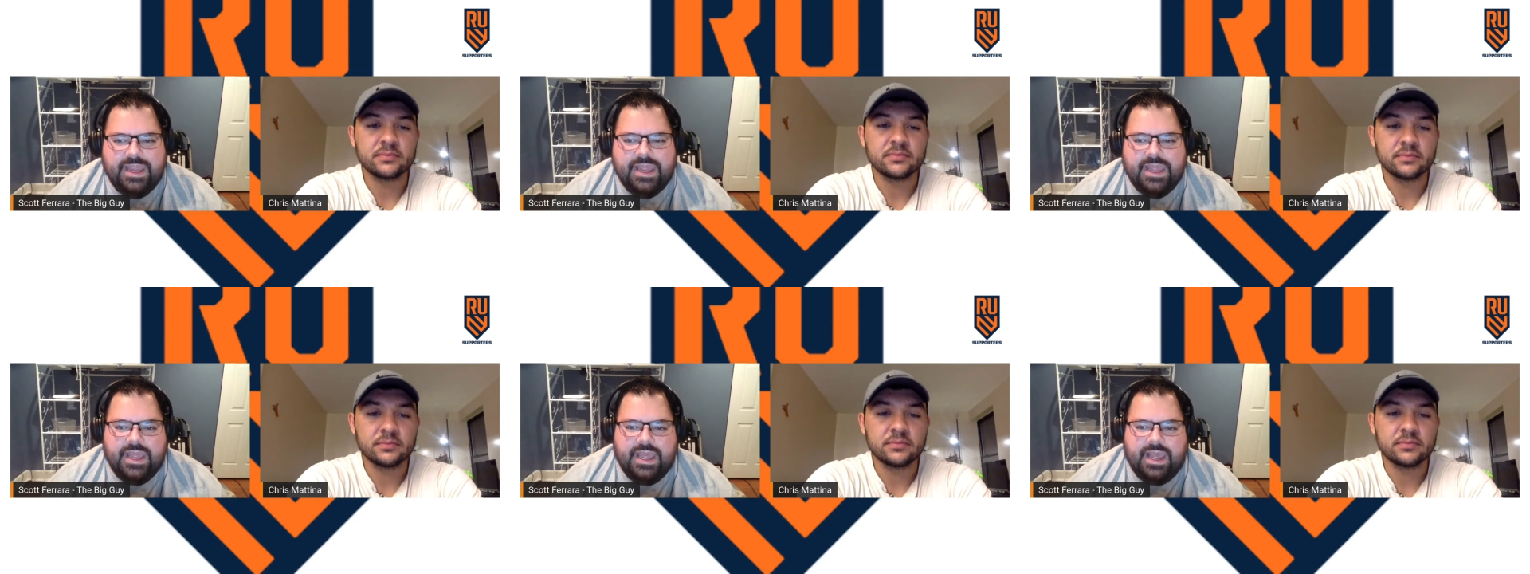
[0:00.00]
Speaker 1: day,
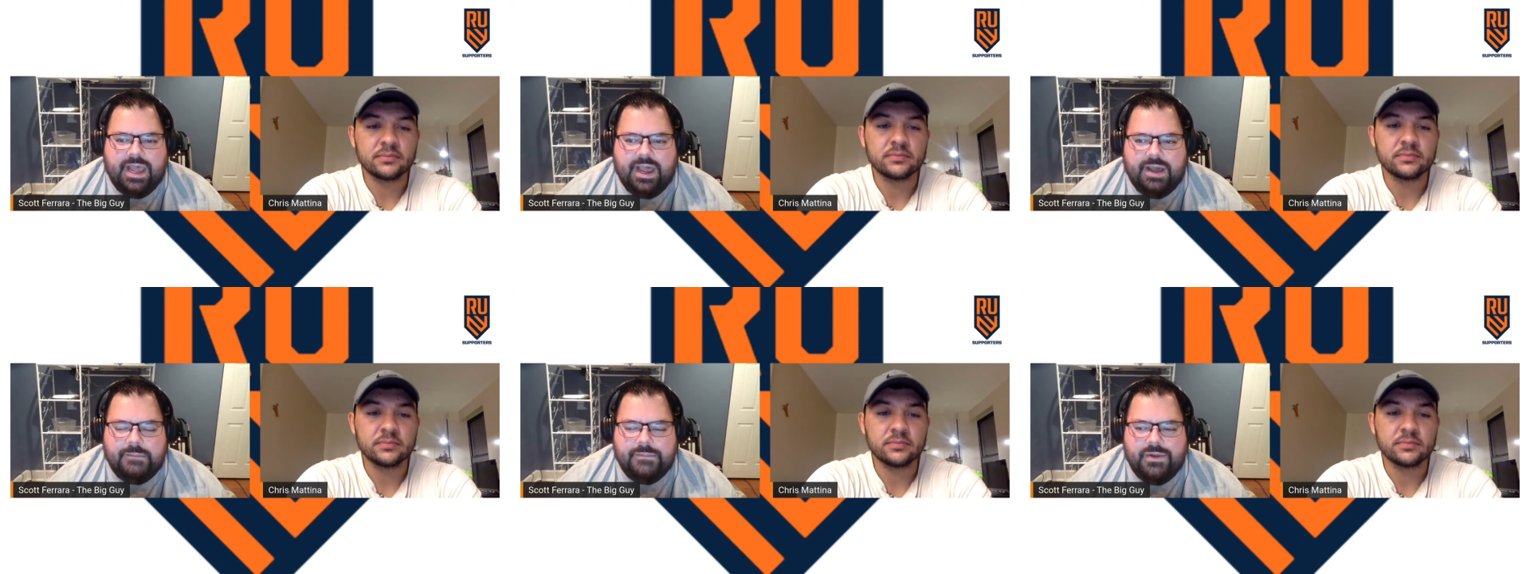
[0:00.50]

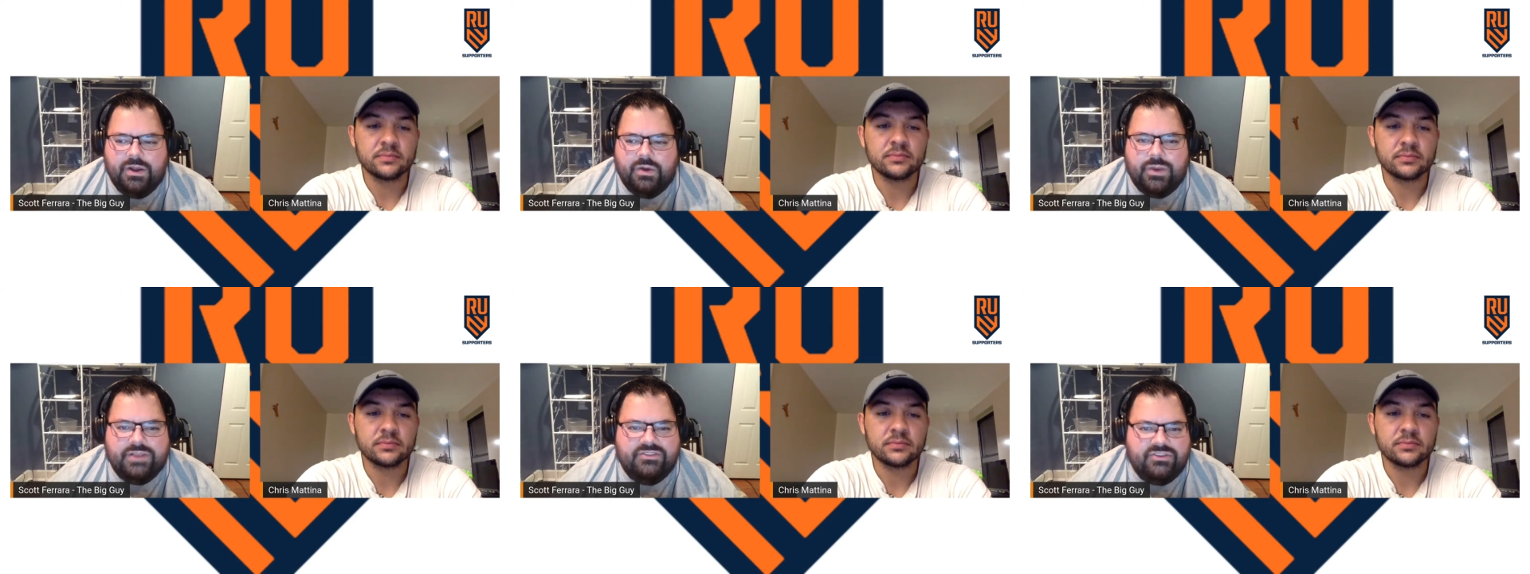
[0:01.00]
um,
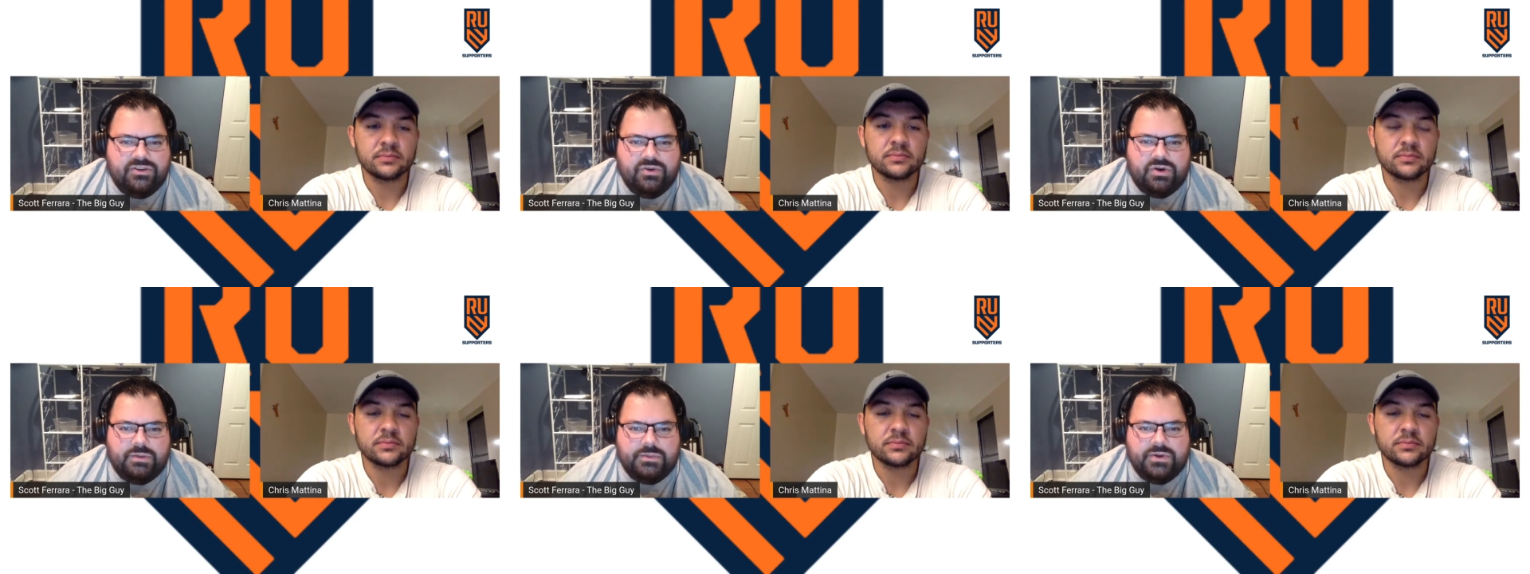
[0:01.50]
what's your
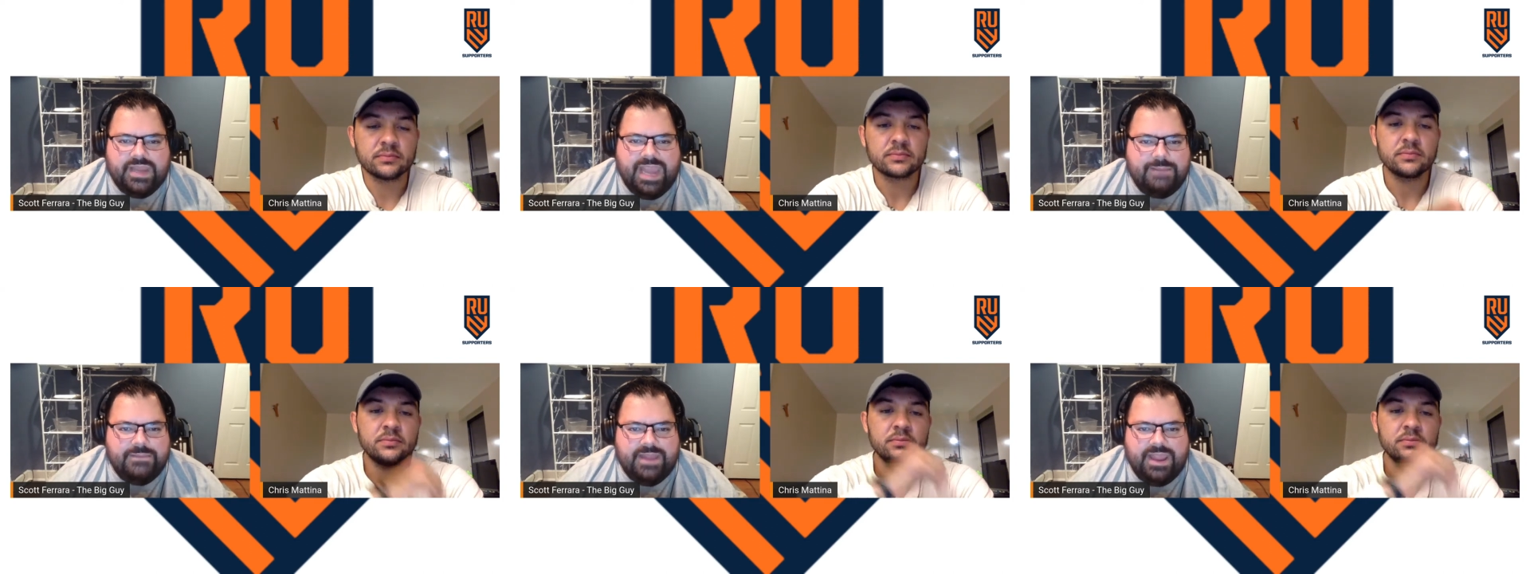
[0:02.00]
normal
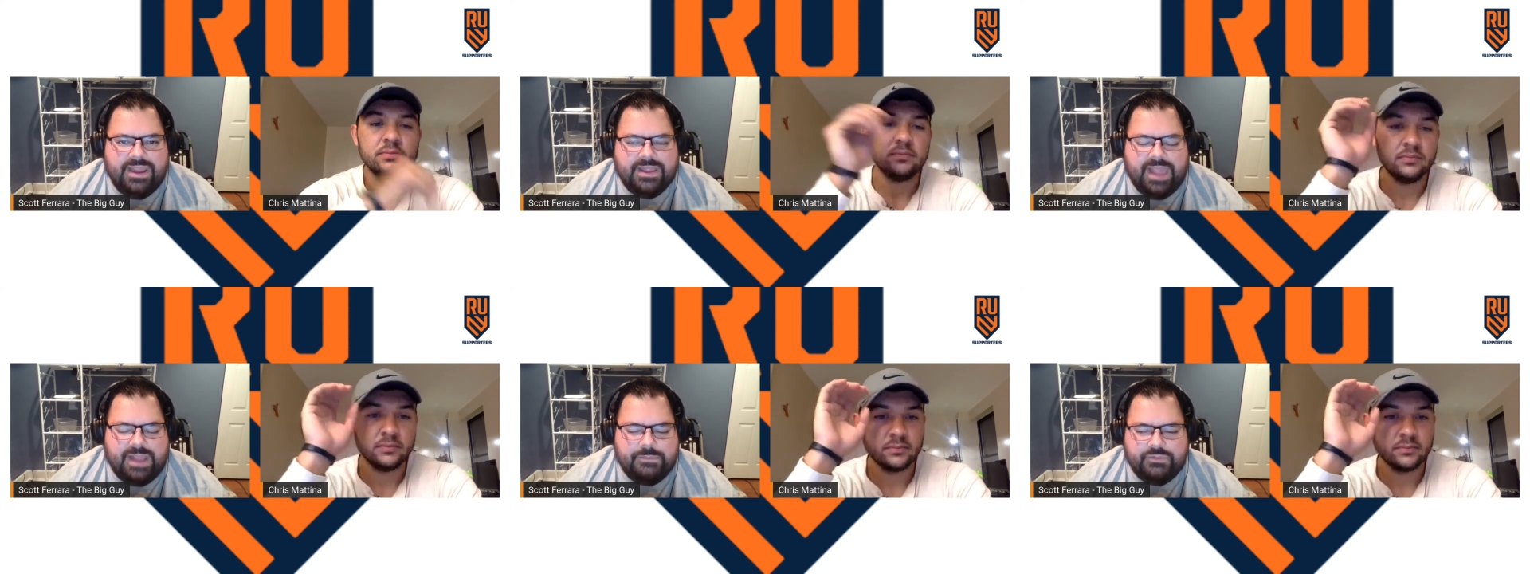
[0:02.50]
game
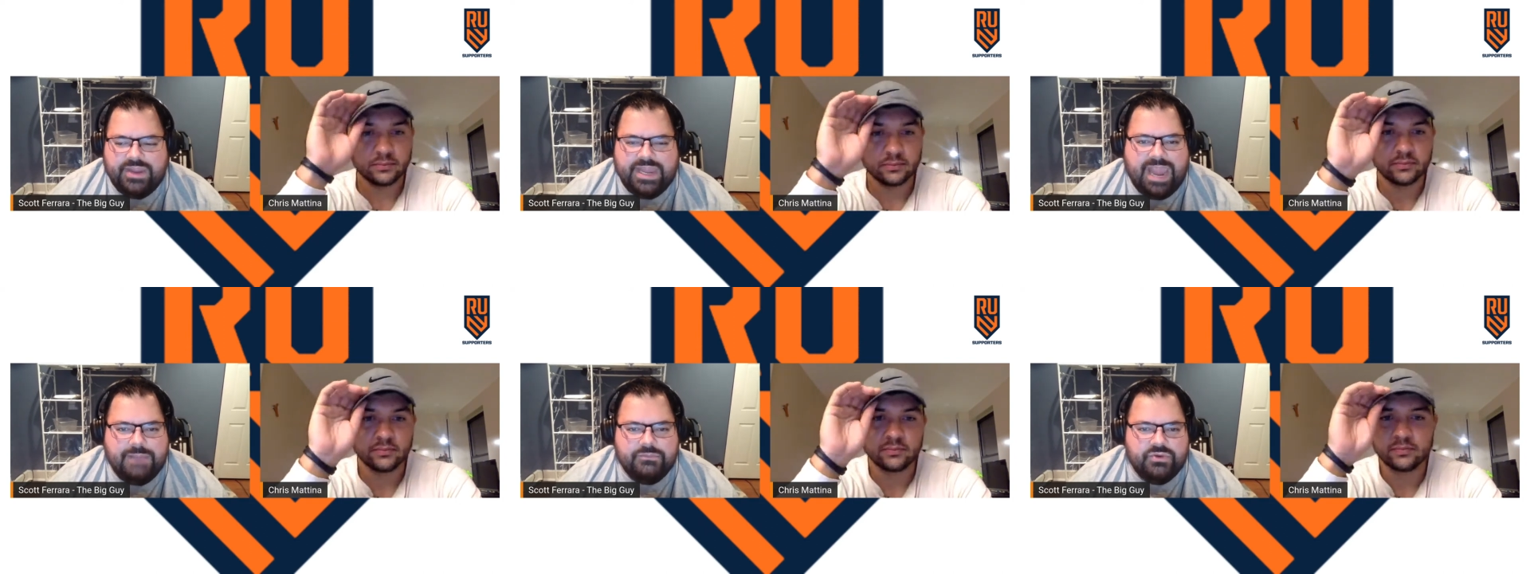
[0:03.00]
day like
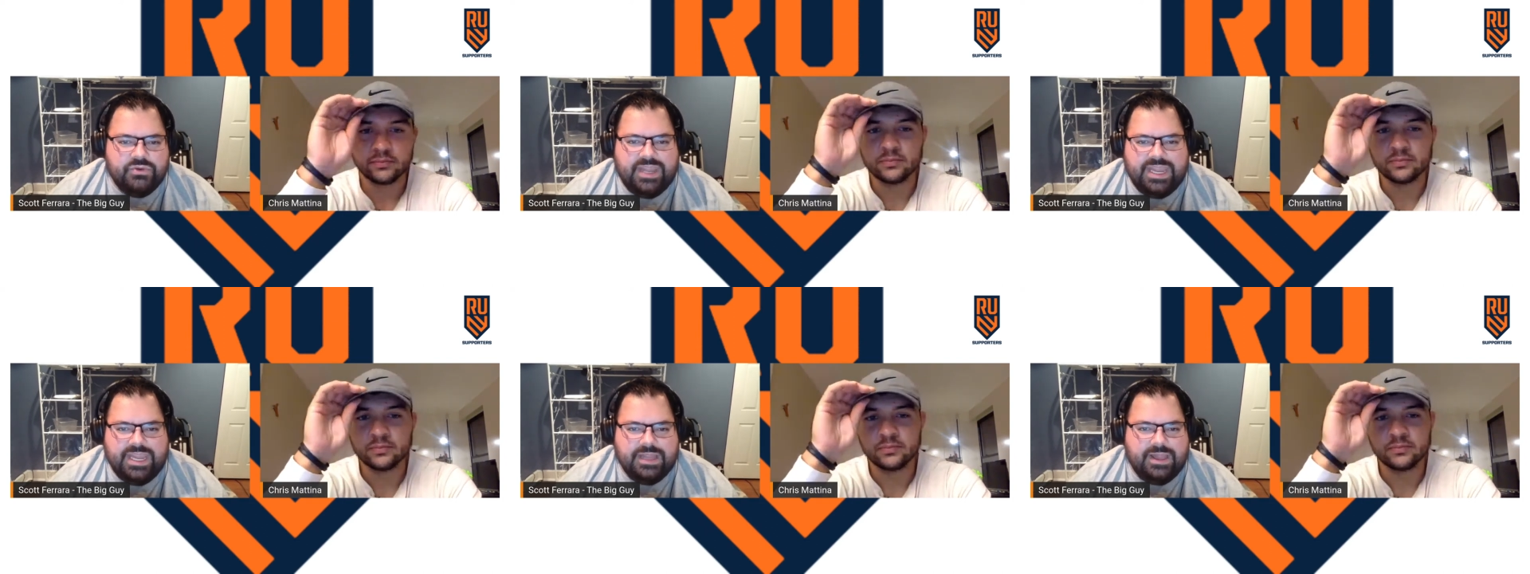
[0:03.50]
pre-game
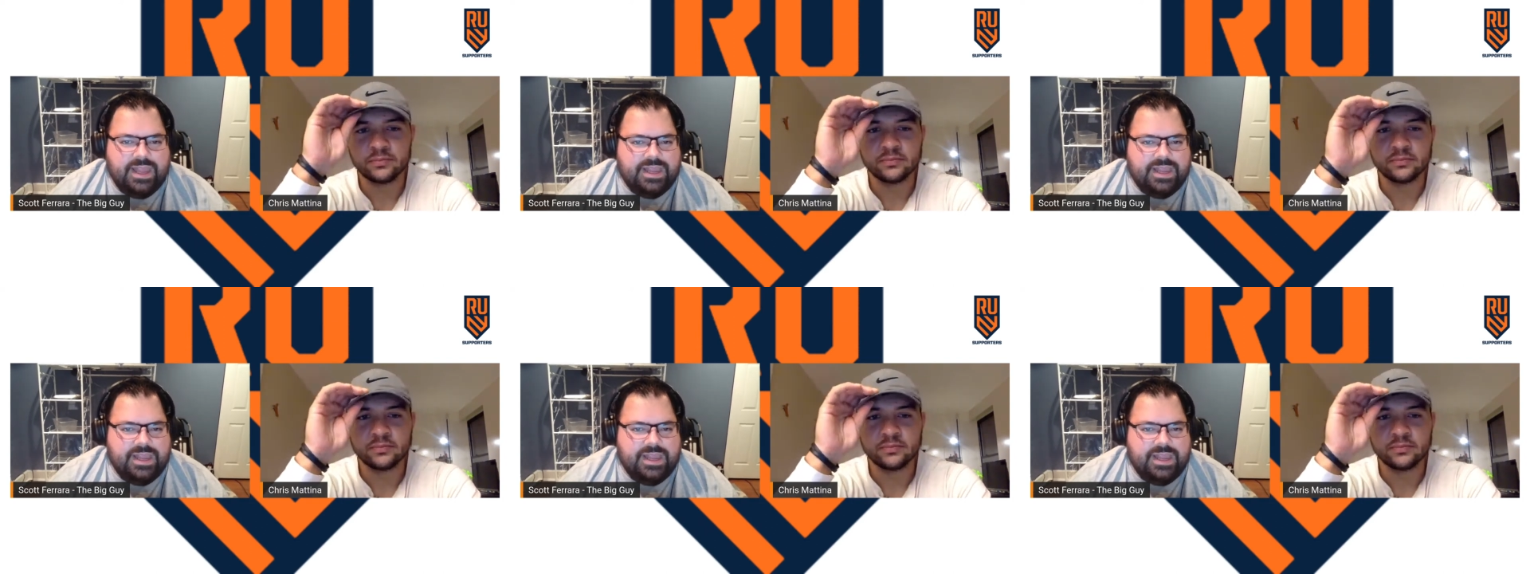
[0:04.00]
routine?